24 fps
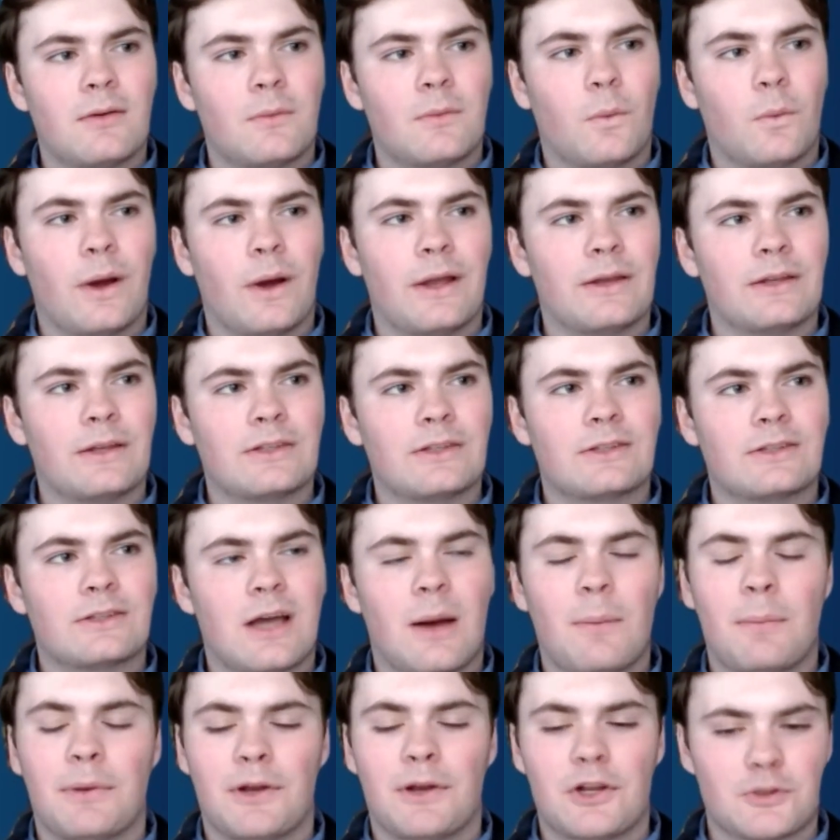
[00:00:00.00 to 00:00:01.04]
when
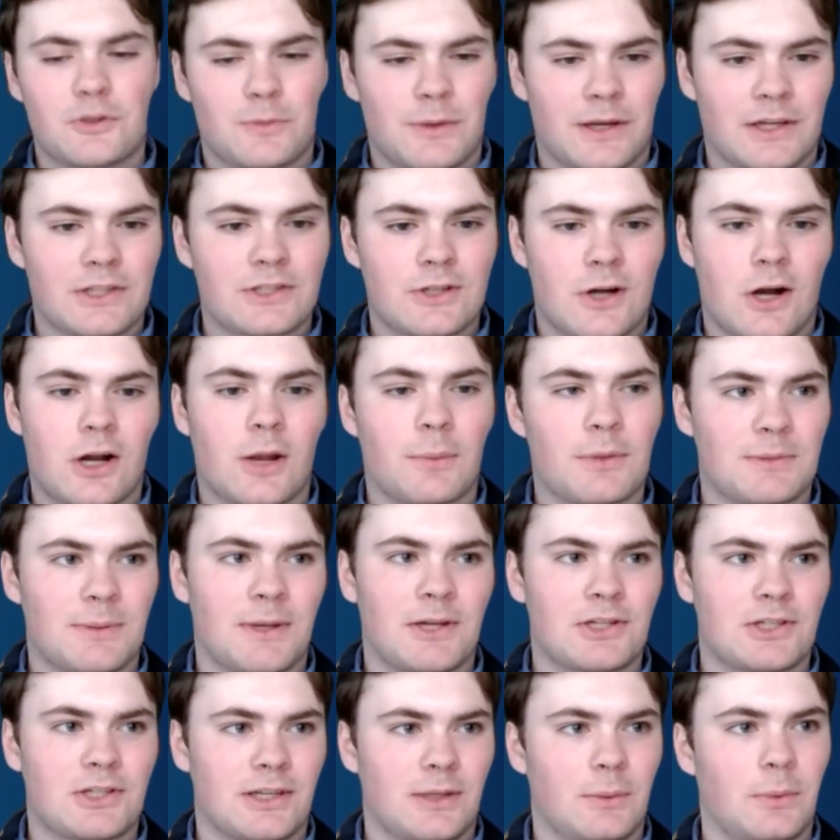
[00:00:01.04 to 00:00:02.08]
companies are being started up,
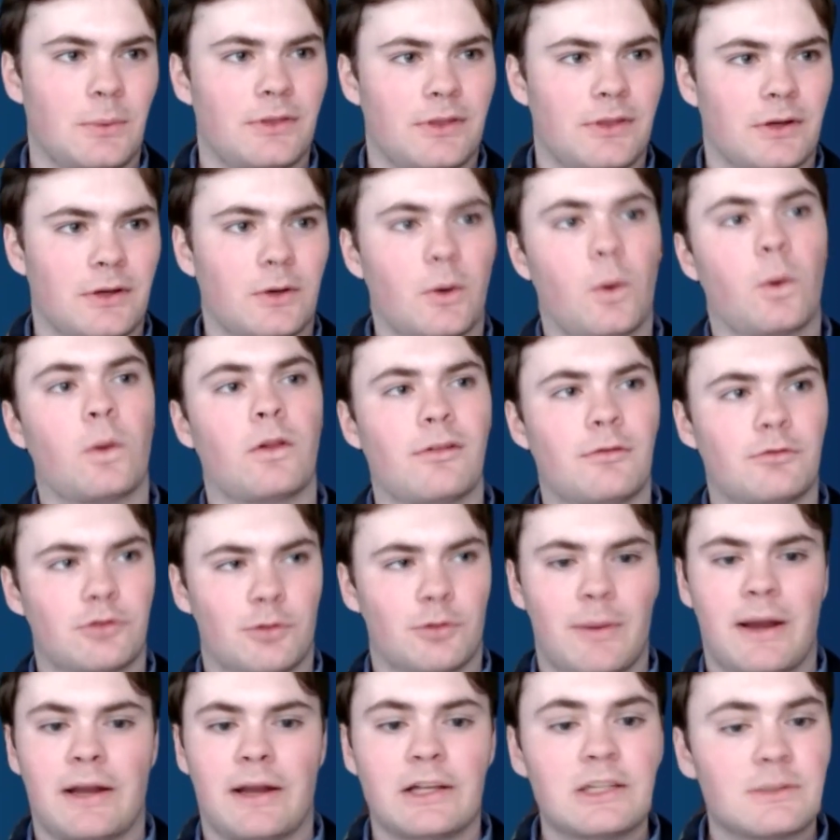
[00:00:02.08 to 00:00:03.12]
especially with the goal of
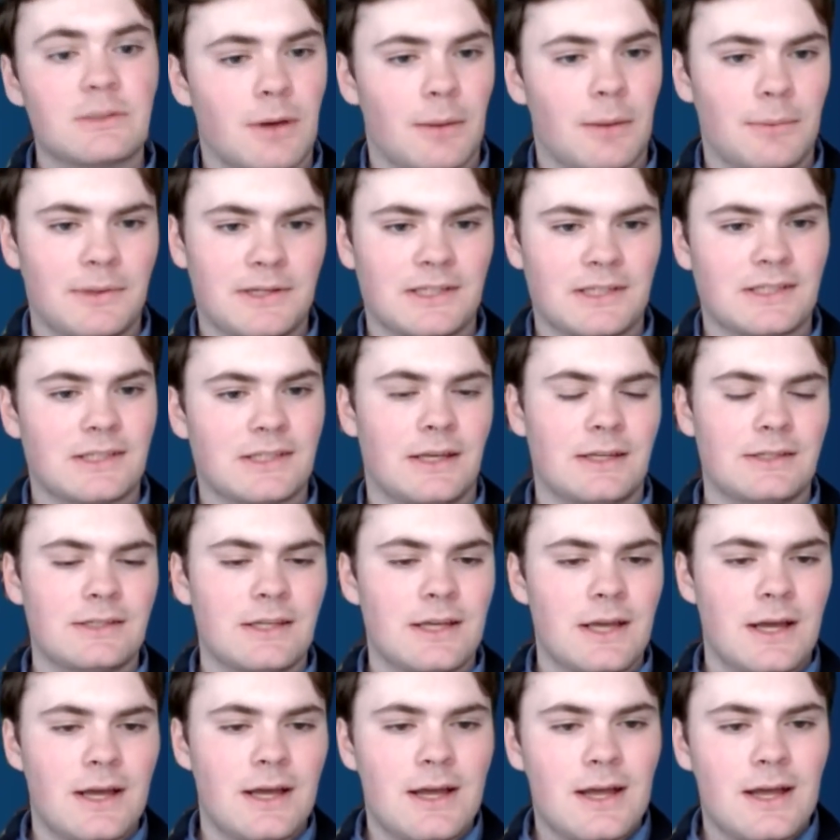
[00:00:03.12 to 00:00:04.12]
remaining small businesses,